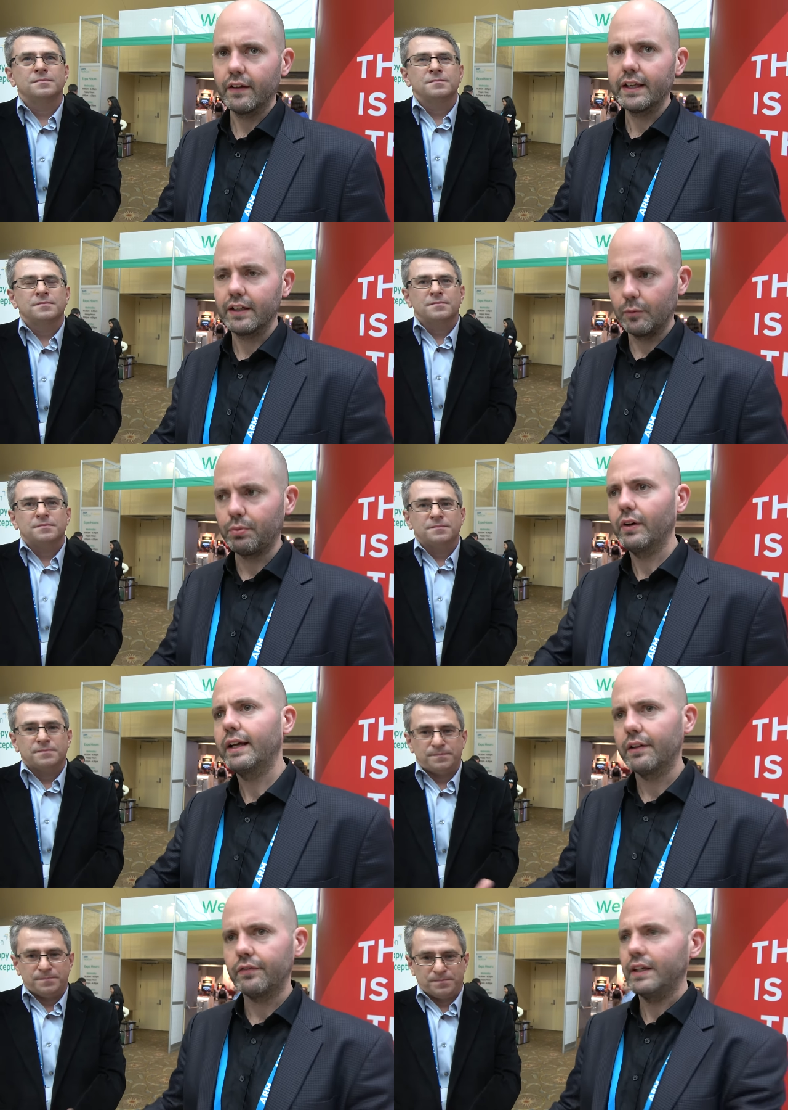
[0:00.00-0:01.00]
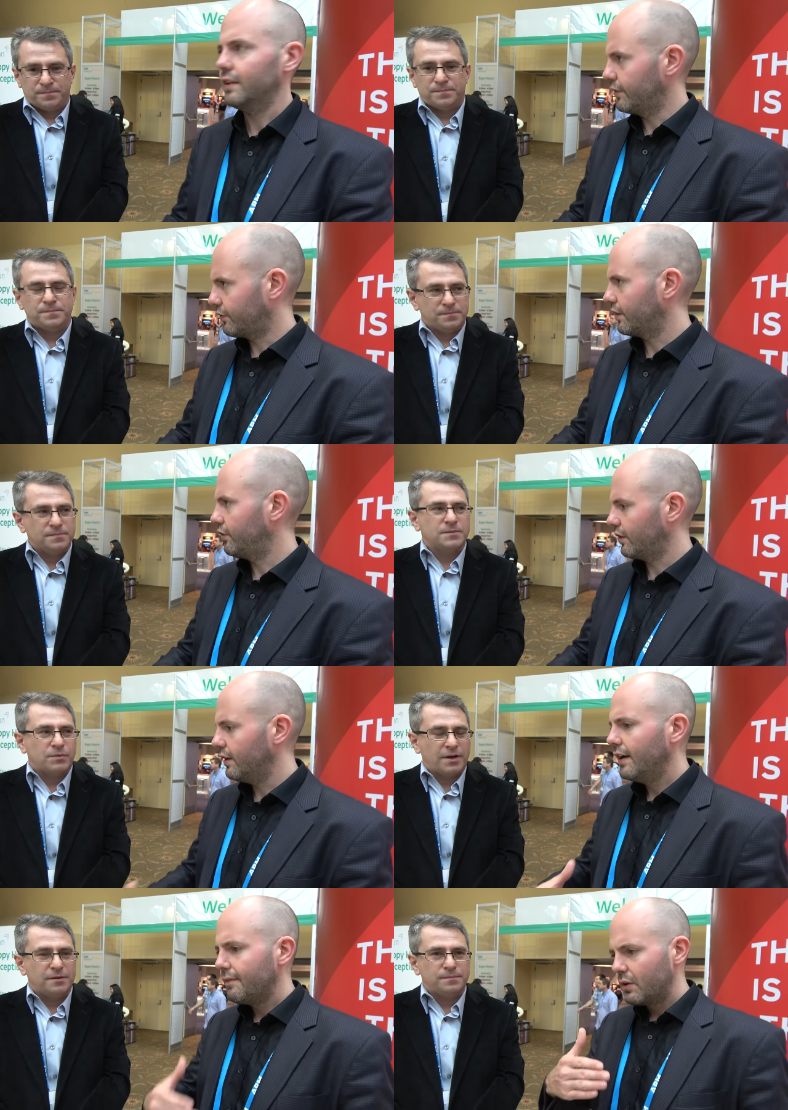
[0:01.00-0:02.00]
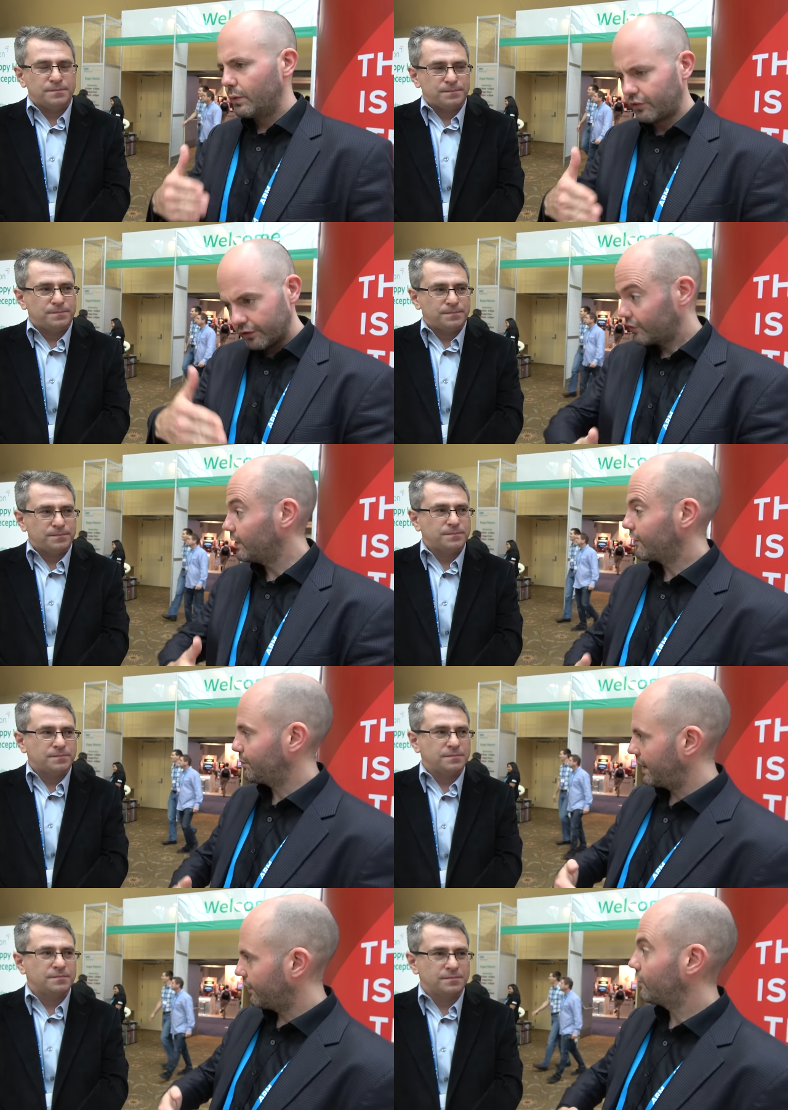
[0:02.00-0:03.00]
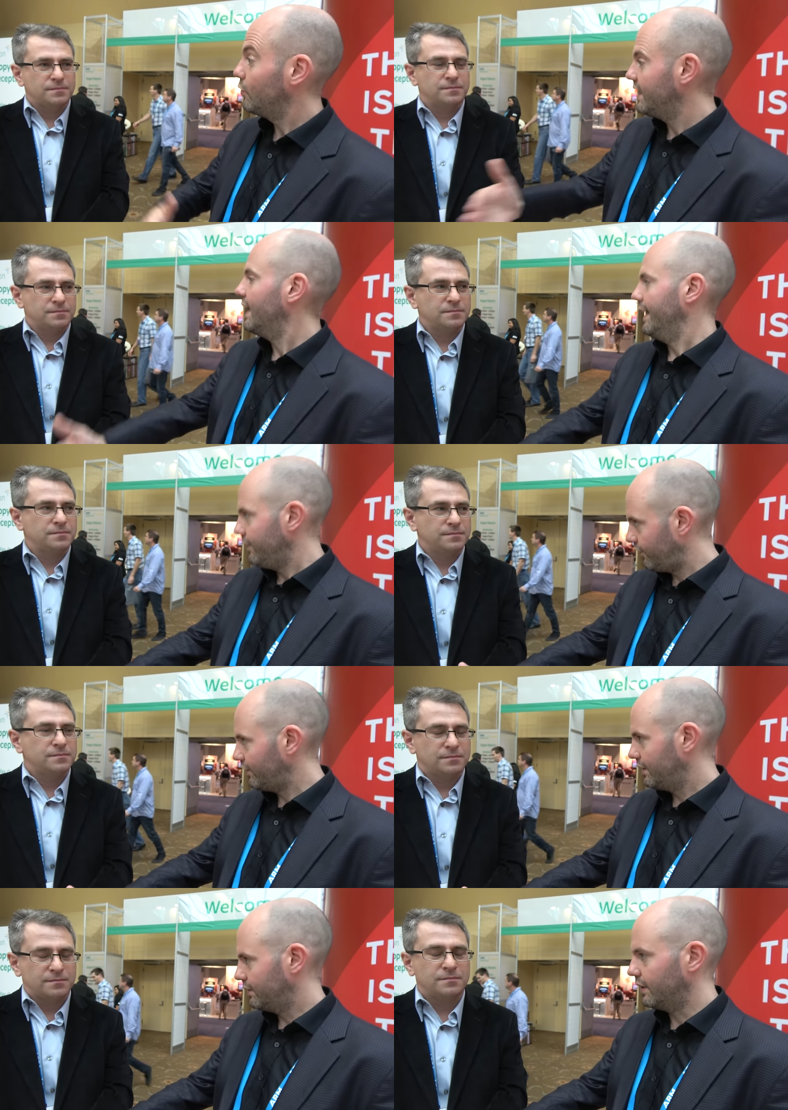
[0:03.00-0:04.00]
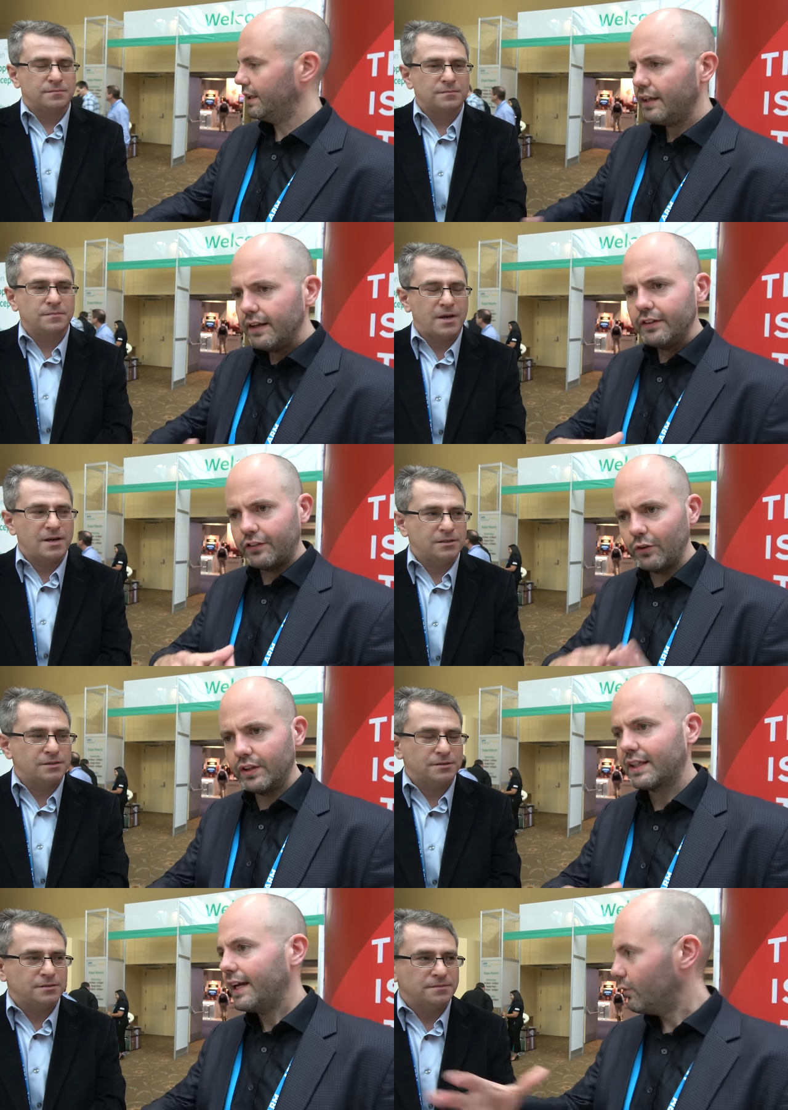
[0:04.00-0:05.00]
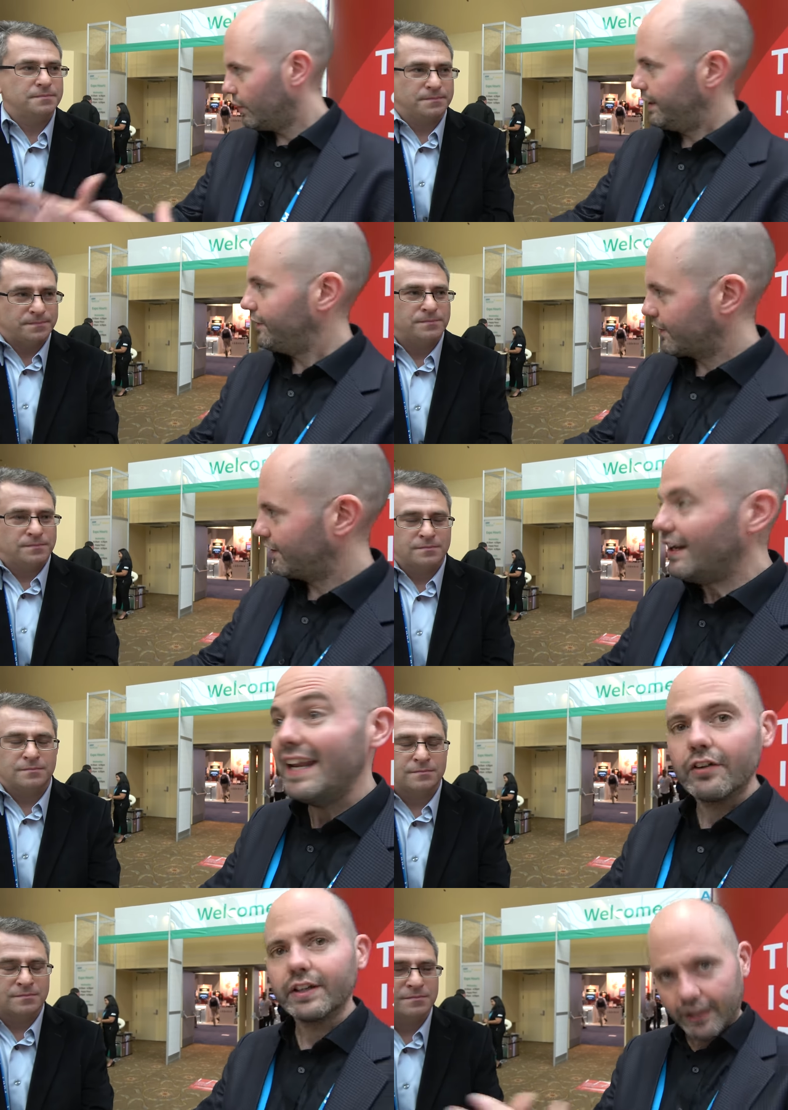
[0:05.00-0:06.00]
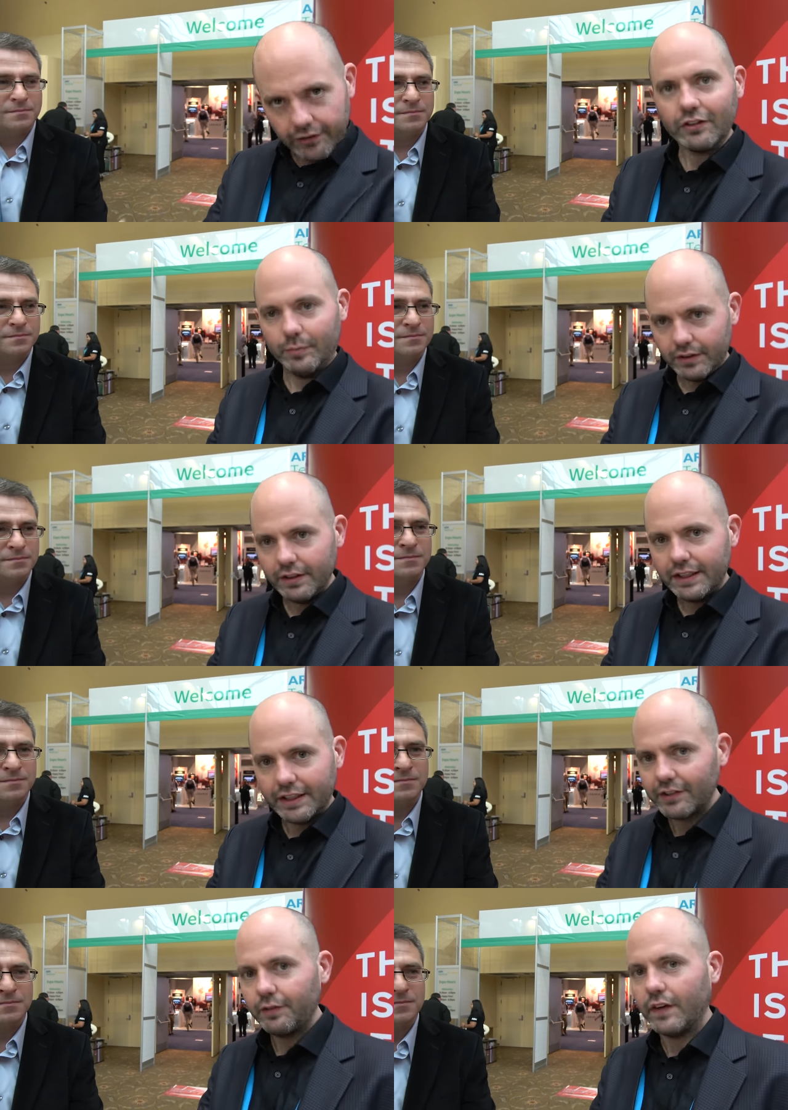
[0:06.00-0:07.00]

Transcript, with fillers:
Speaker 1: that they can deploy NFV infrastructure, right. which also expands to the edge, right? Yes. To the gateways that are near the customer, because in